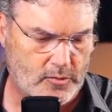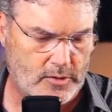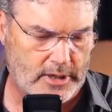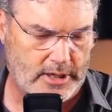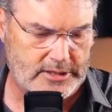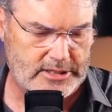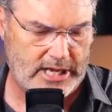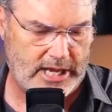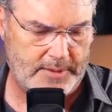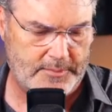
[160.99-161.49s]

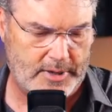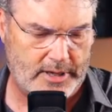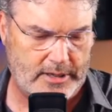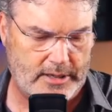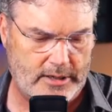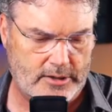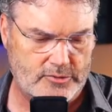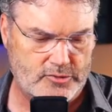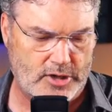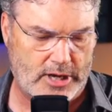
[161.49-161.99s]
When I tap
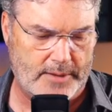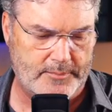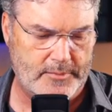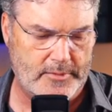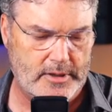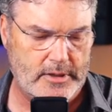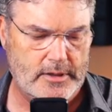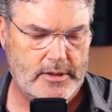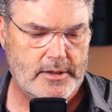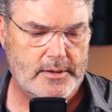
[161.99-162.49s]
on
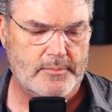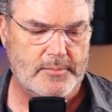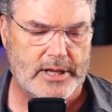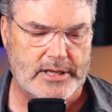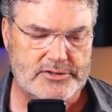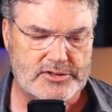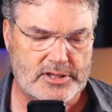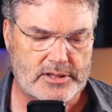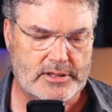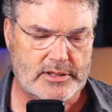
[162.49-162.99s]
airdrop,
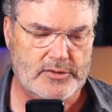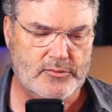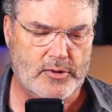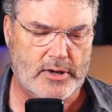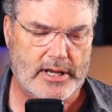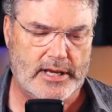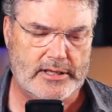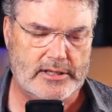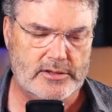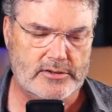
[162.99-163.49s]
basically
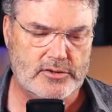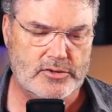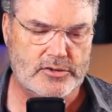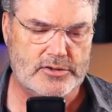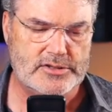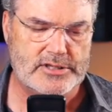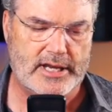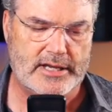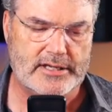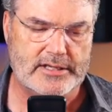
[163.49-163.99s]
what I can
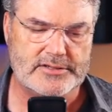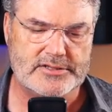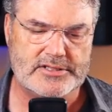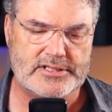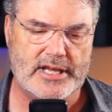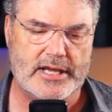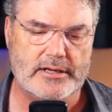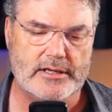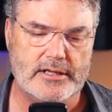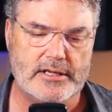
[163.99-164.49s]
do is I can
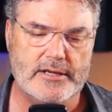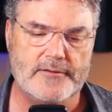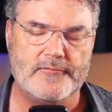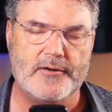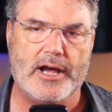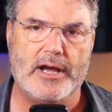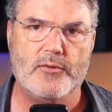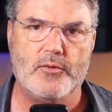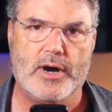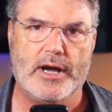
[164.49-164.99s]
set
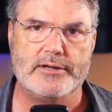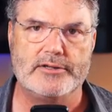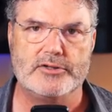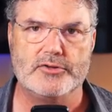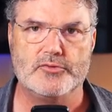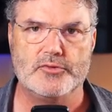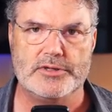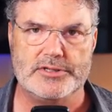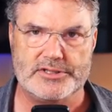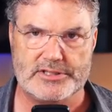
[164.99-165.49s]
if I
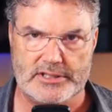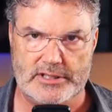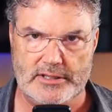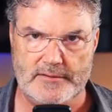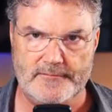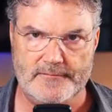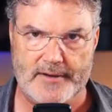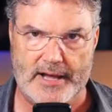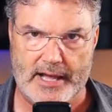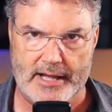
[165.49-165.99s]
want to
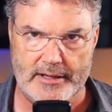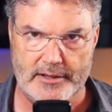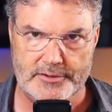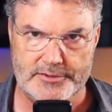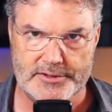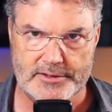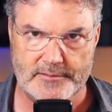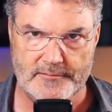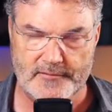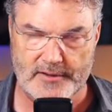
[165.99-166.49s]
receive
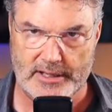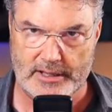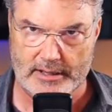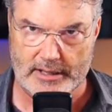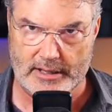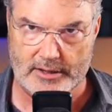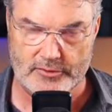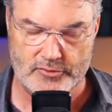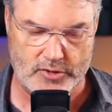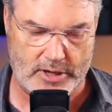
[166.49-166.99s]
files
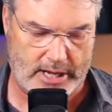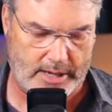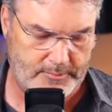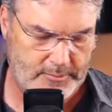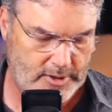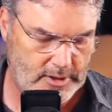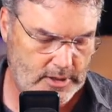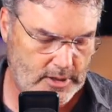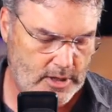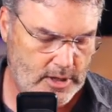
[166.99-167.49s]
via
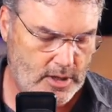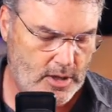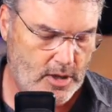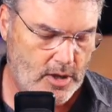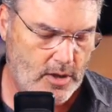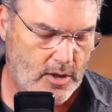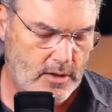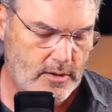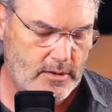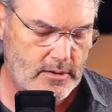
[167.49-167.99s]
airdrop
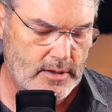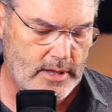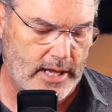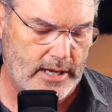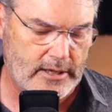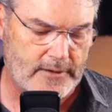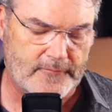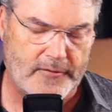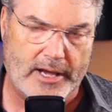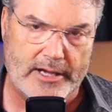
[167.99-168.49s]

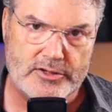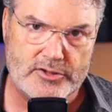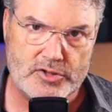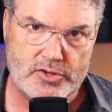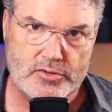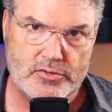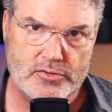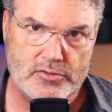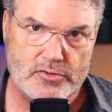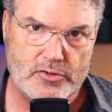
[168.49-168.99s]
and if I
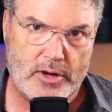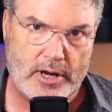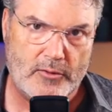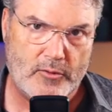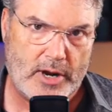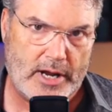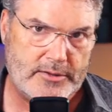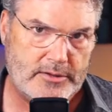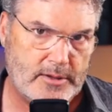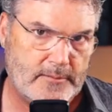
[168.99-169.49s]
do, do
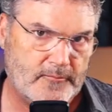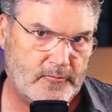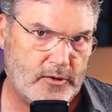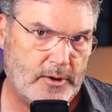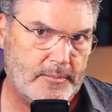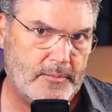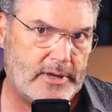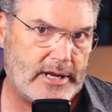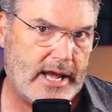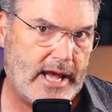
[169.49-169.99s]
I want them
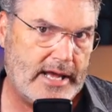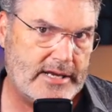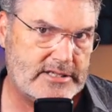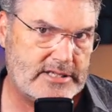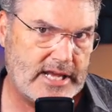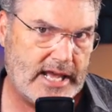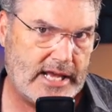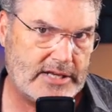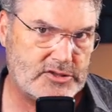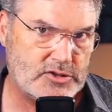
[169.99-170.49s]
from
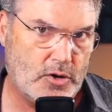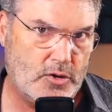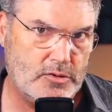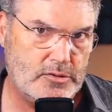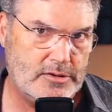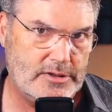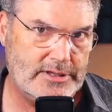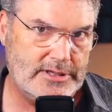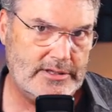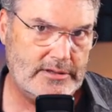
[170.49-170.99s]
contacts
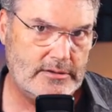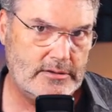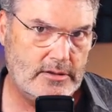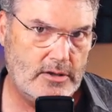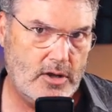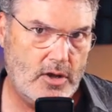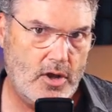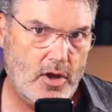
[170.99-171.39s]
only?